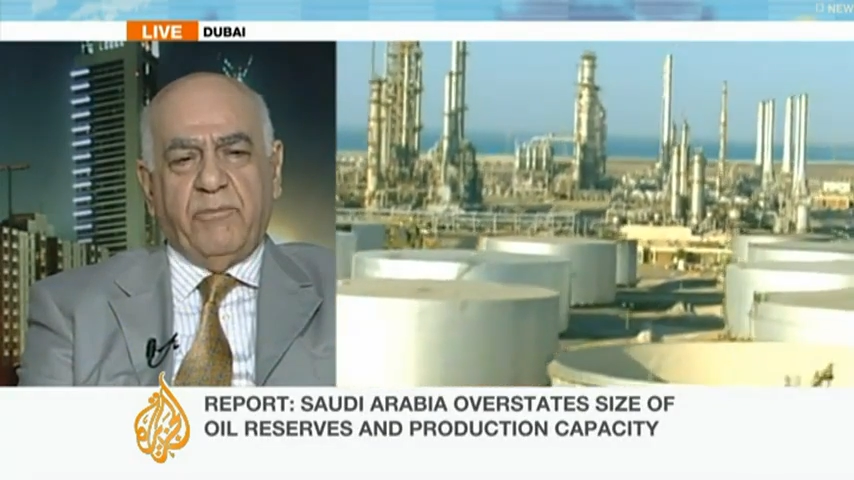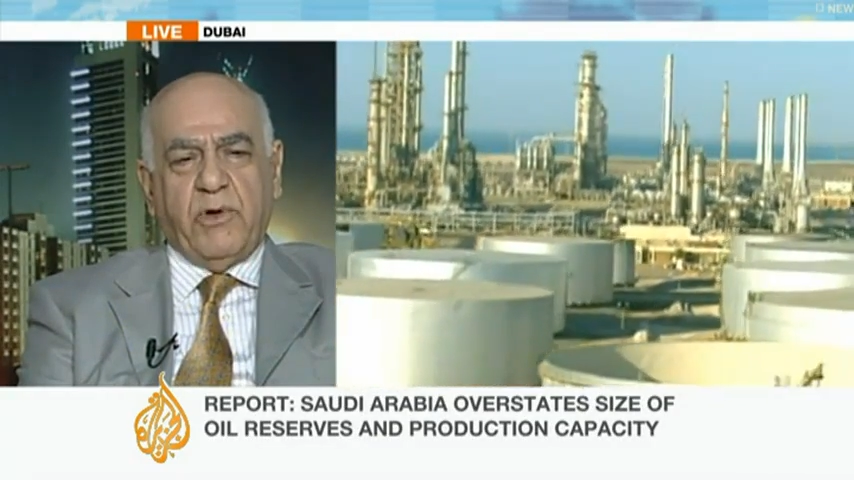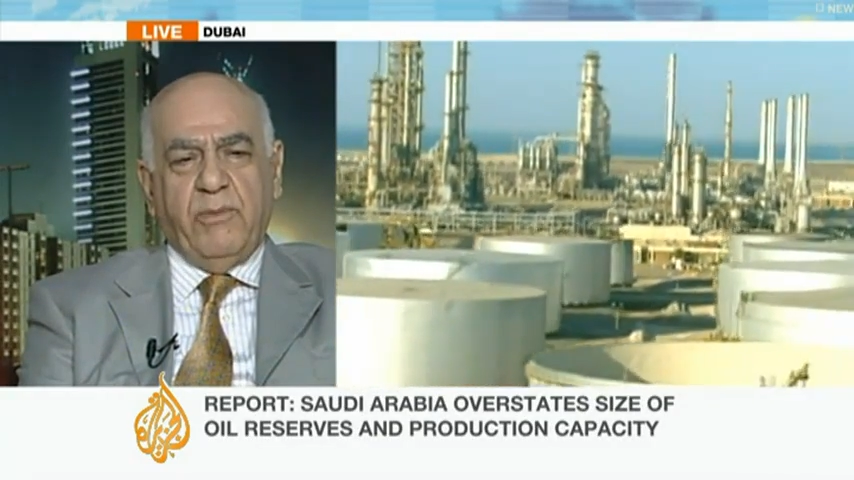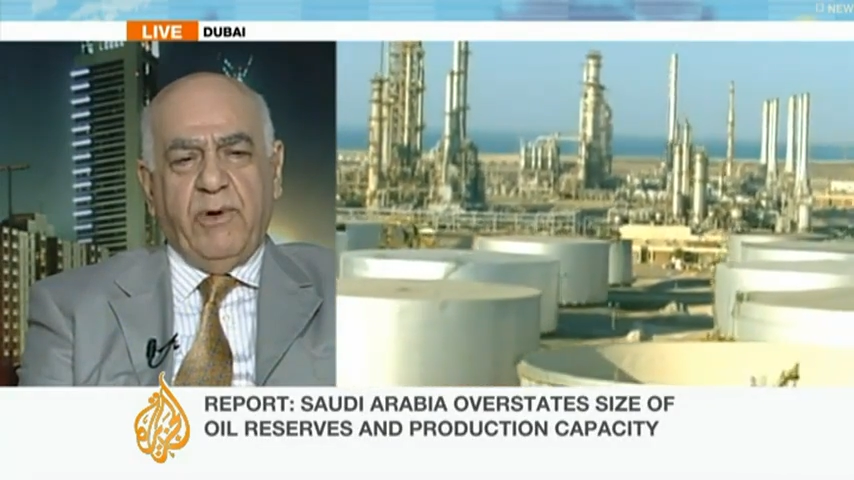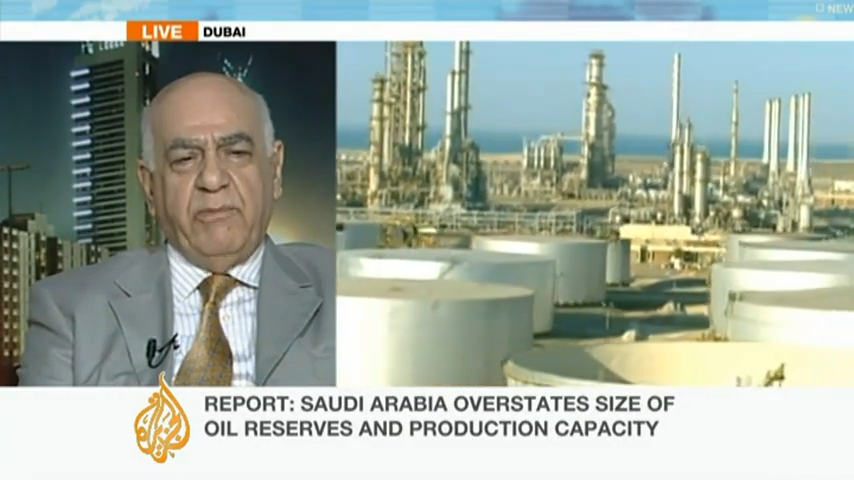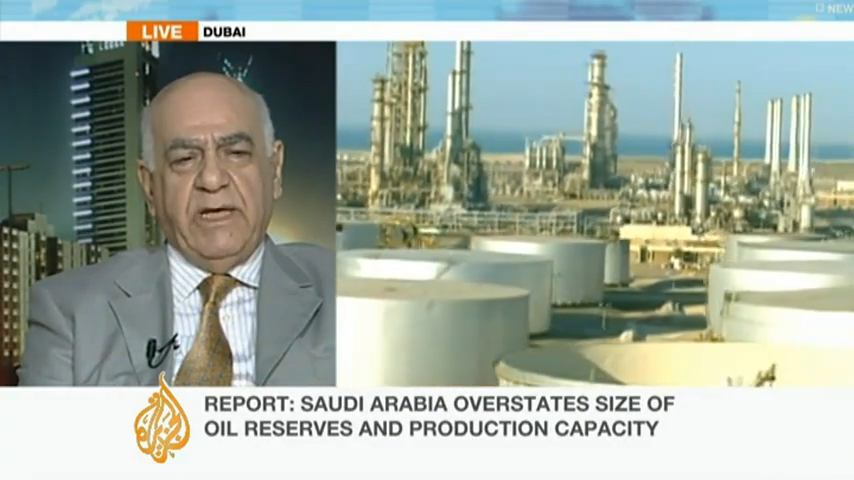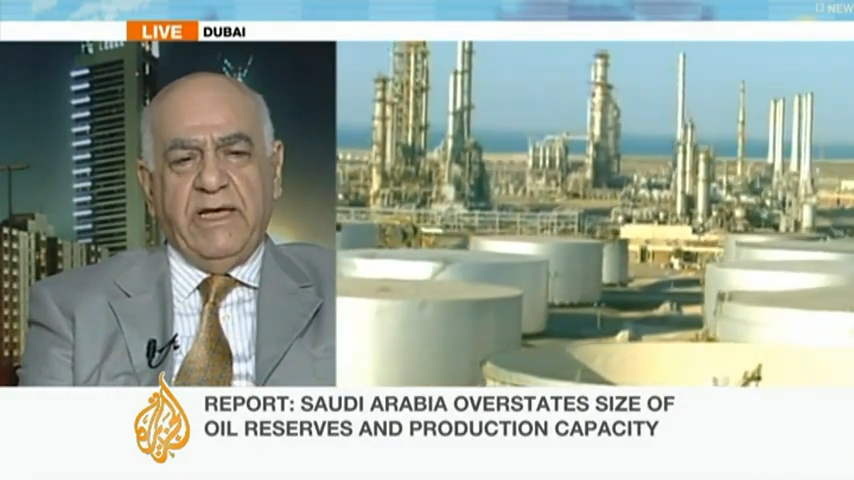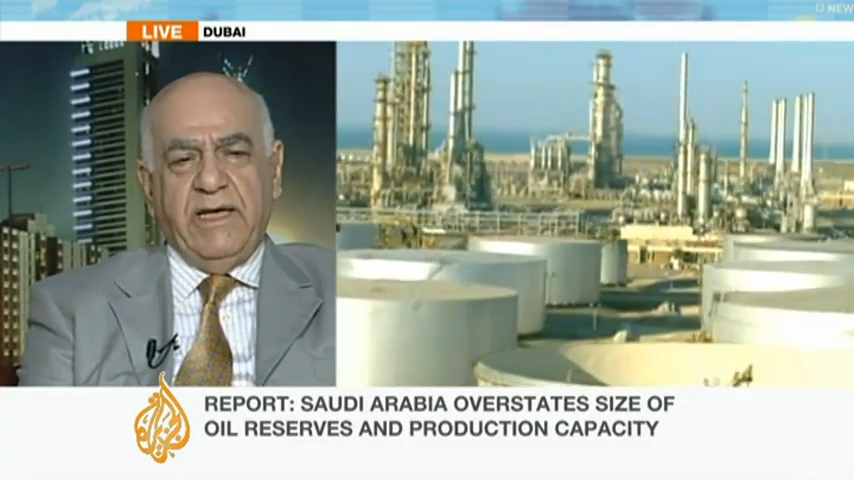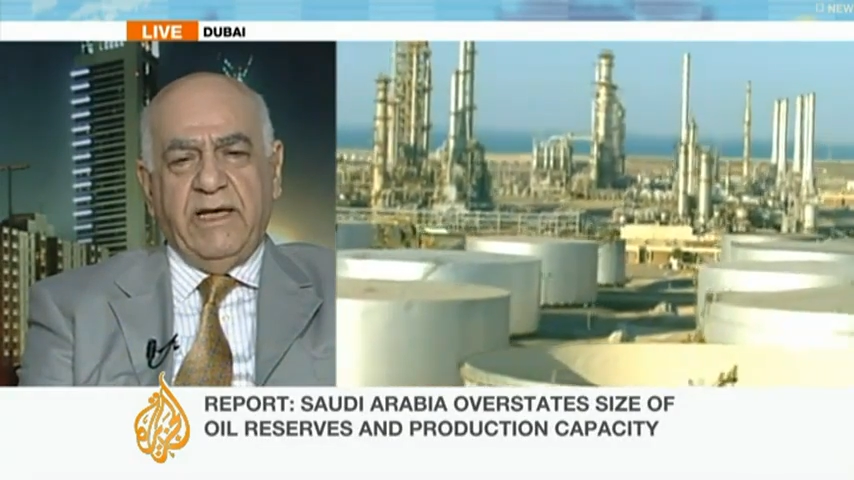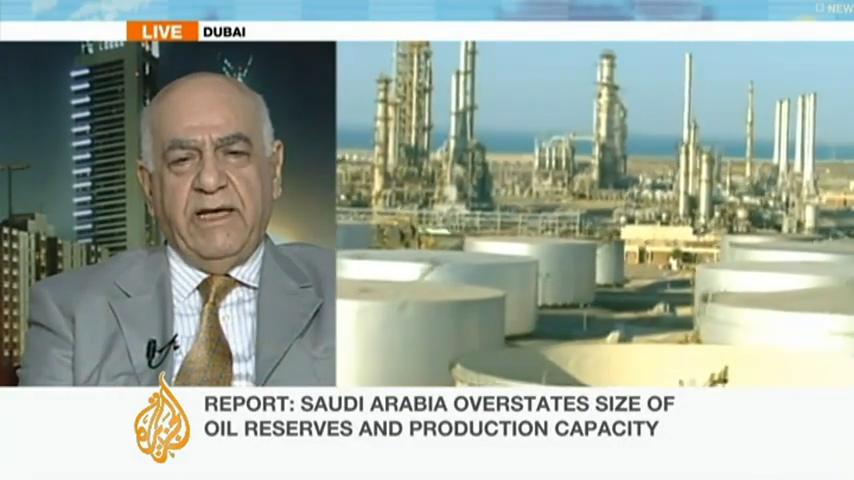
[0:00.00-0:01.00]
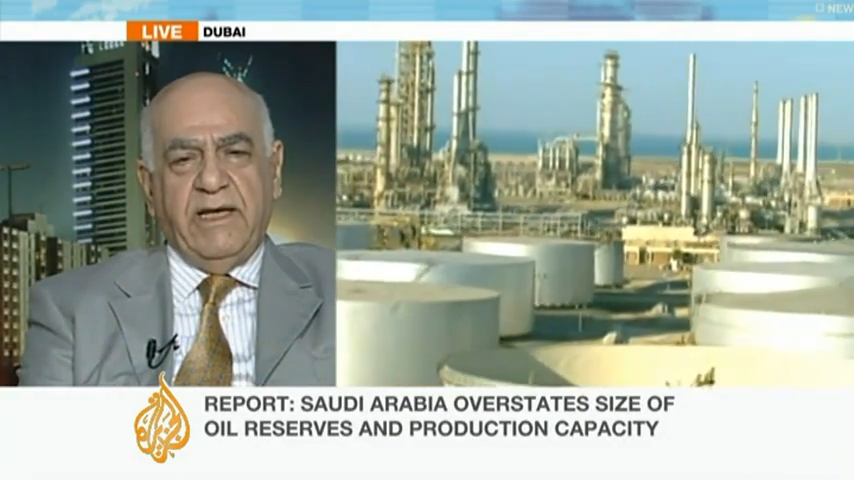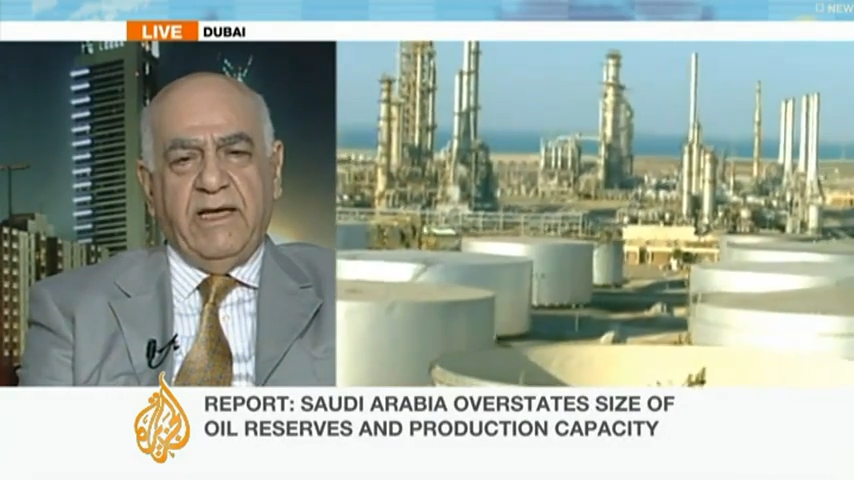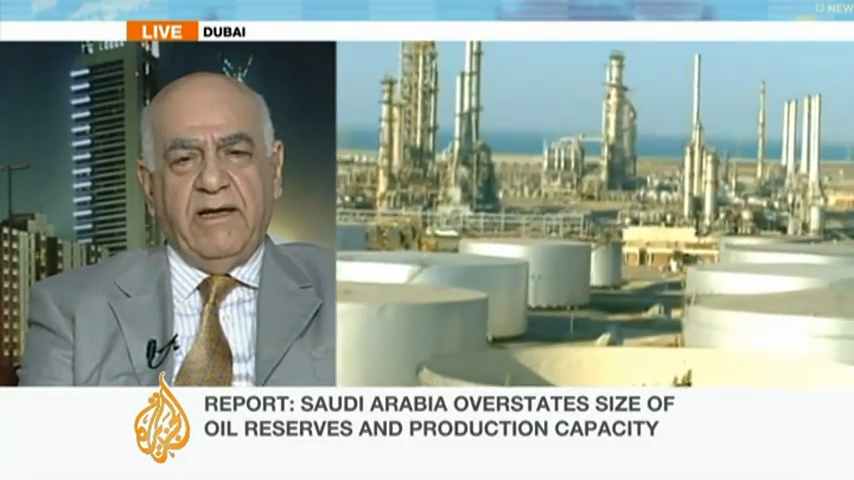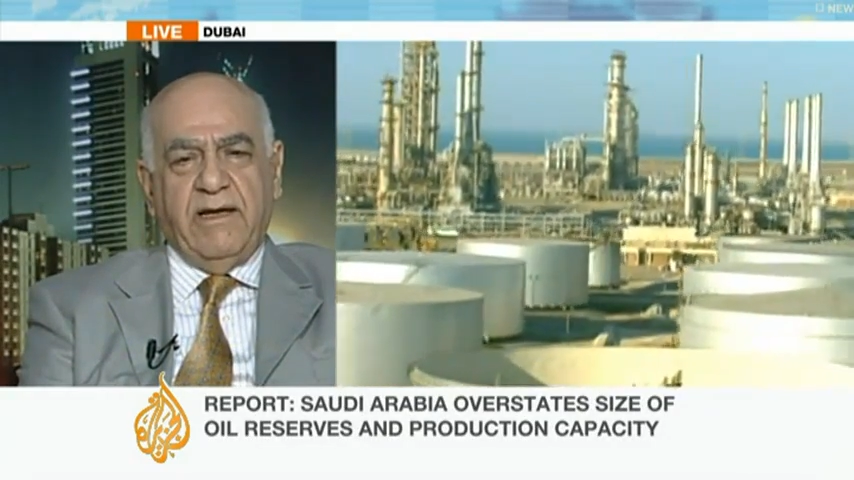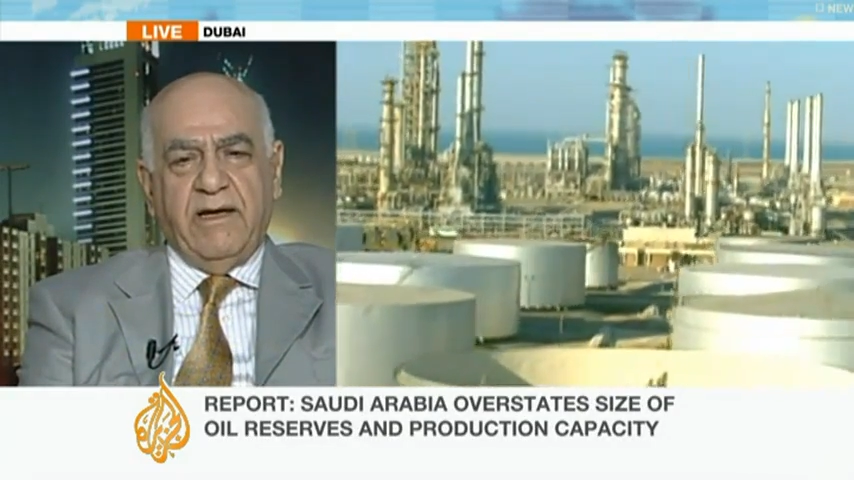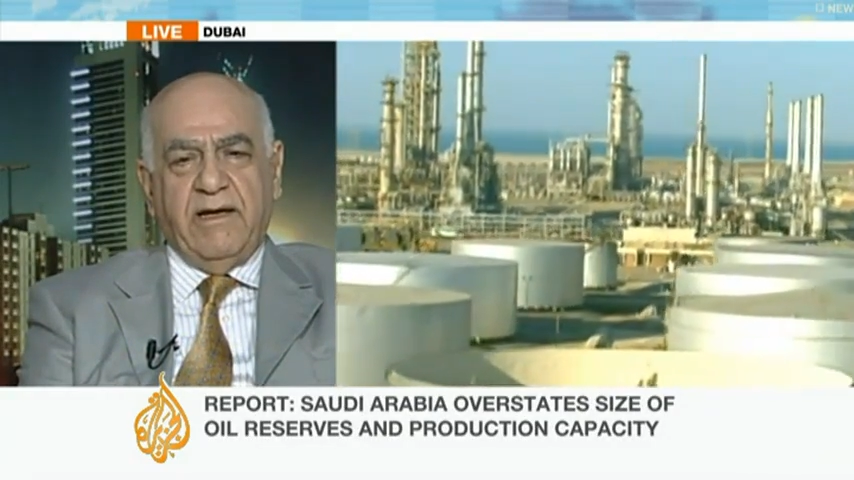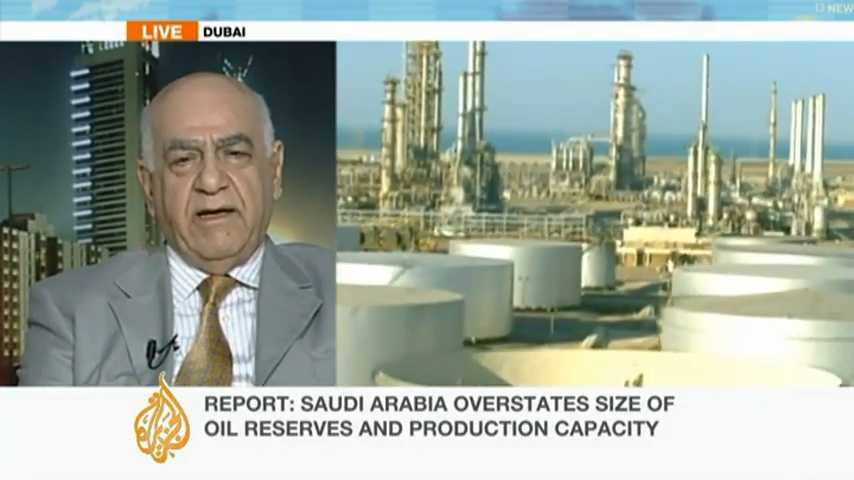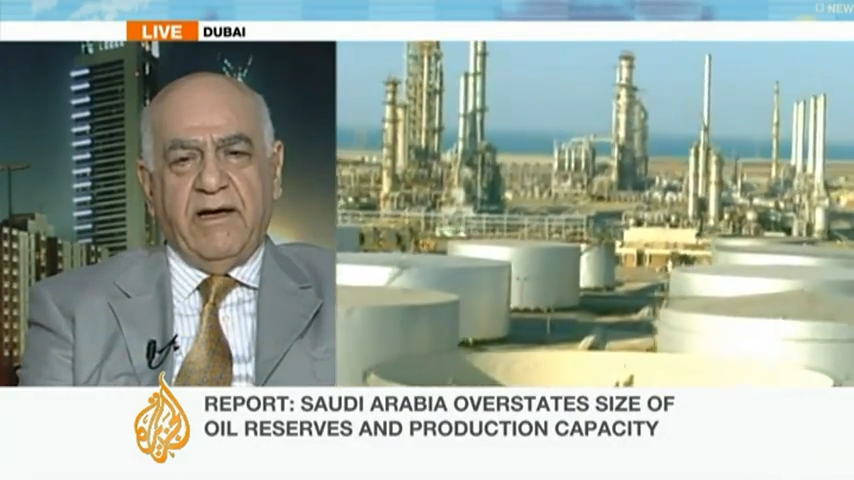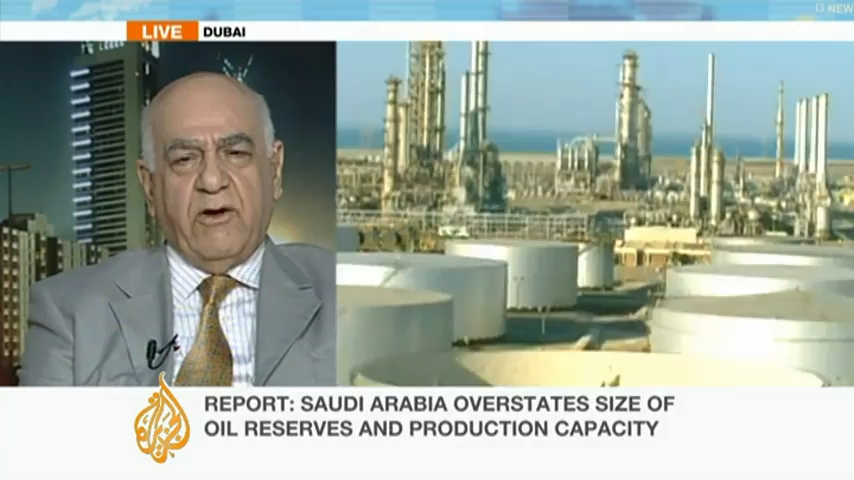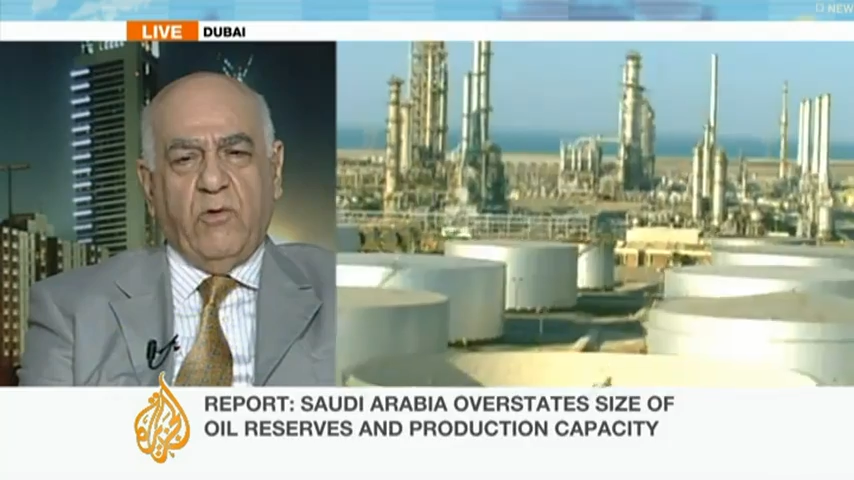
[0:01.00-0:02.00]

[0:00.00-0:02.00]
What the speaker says: probably a